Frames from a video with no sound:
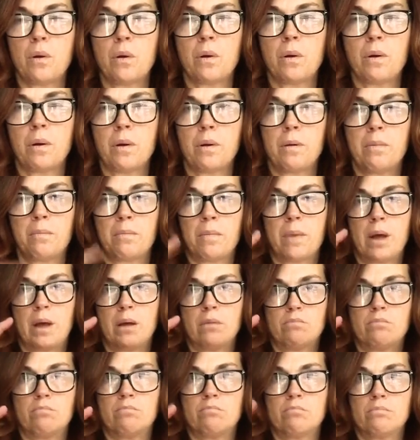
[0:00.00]
shading is
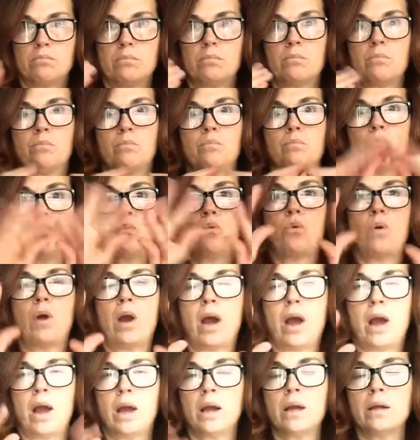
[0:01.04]
really
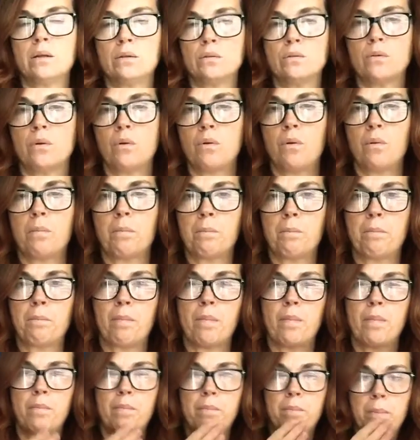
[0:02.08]
dark
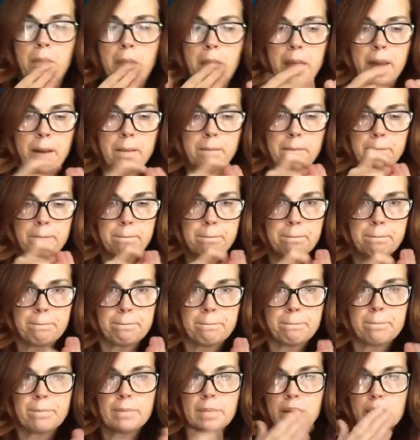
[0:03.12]
so it can compete
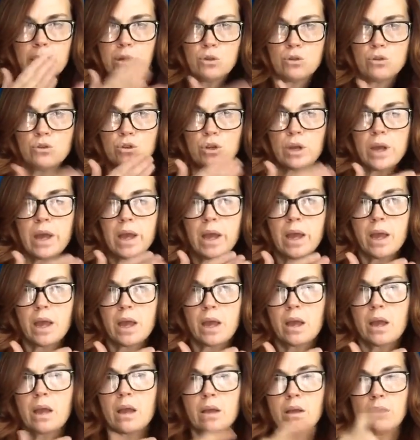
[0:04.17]
with that.
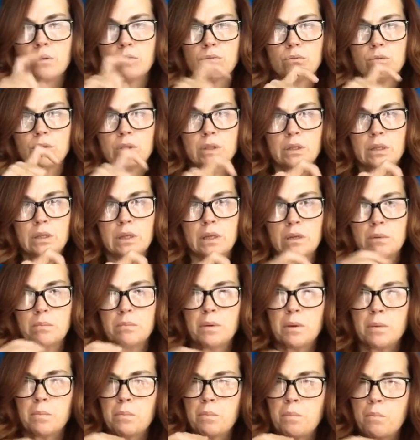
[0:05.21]
So actually I'm going
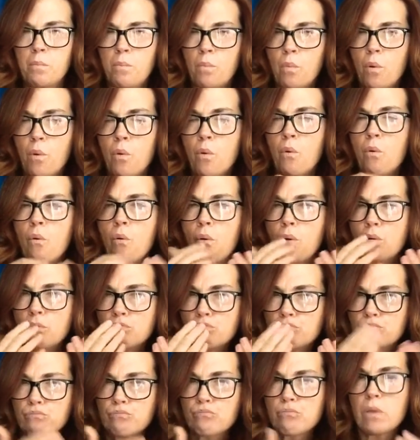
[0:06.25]
to darken mine up a little
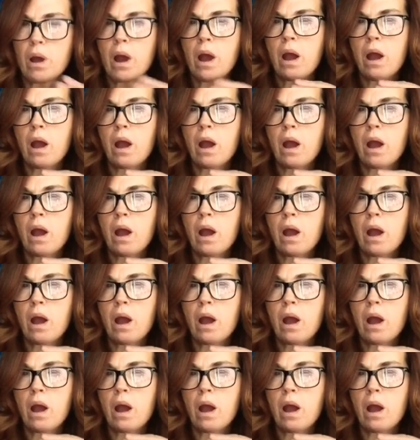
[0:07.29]
bit.